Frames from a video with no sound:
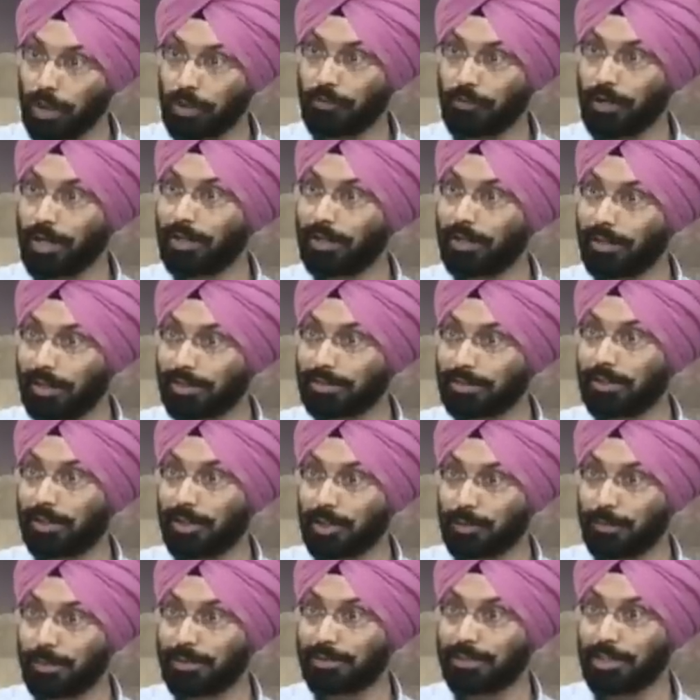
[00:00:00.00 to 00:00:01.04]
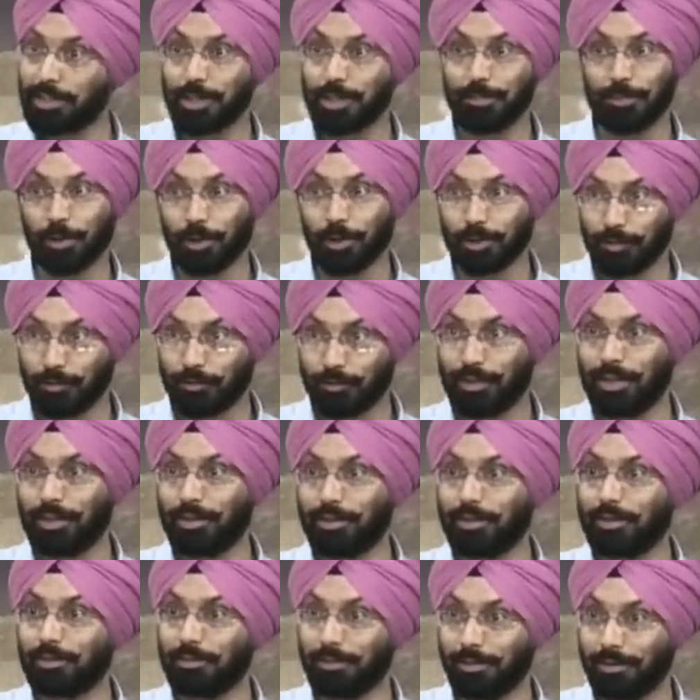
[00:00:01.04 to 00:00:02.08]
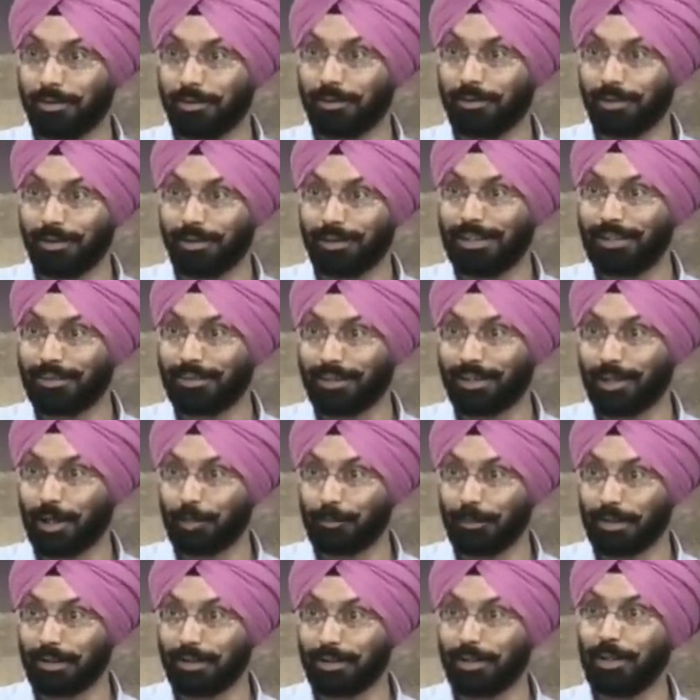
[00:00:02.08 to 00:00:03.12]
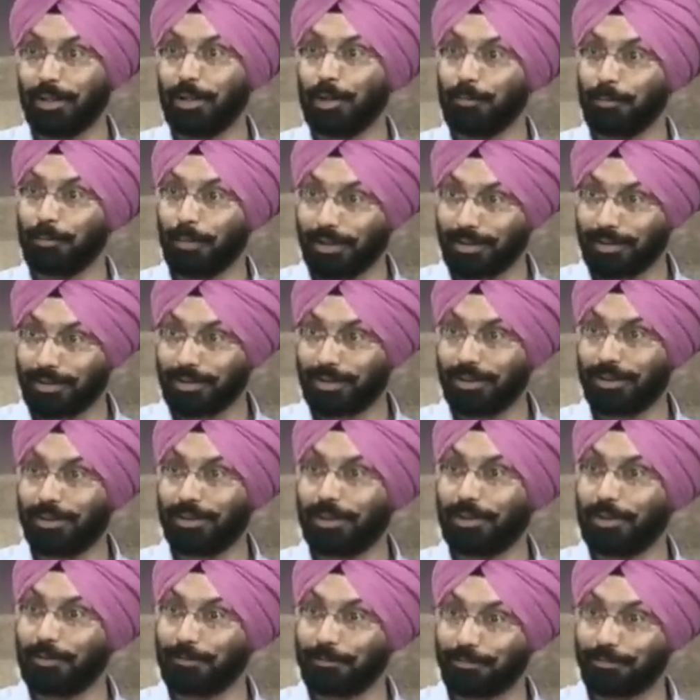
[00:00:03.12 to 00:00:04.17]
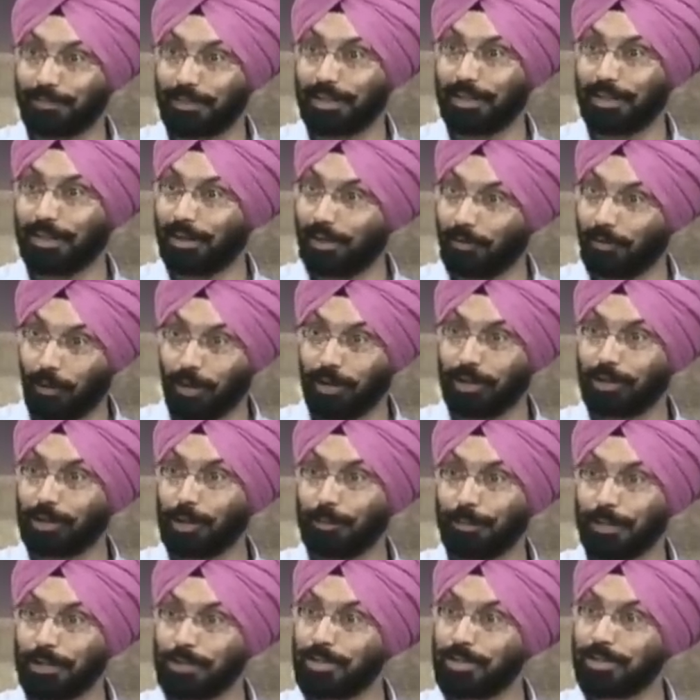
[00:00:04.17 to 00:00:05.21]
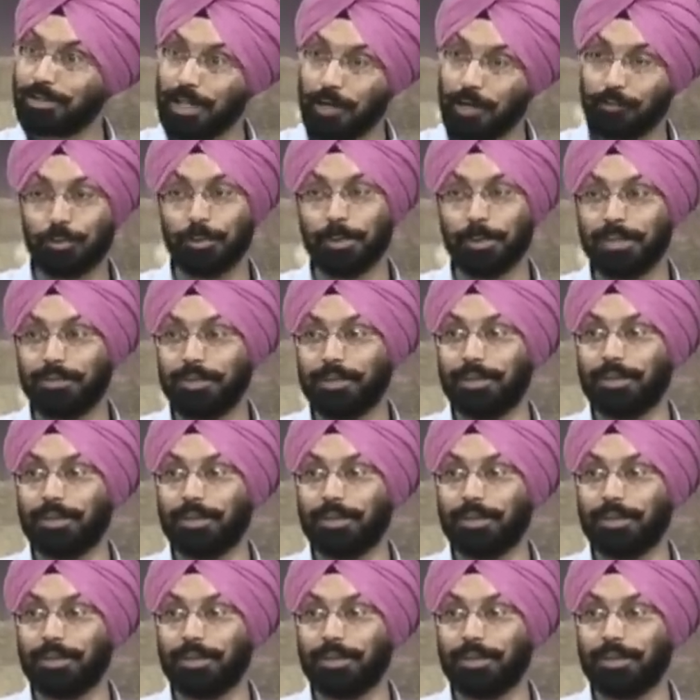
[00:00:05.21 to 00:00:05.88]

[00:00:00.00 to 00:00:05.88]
require an extra dispensation because of their early retirement, but all other pensioners have to be treated.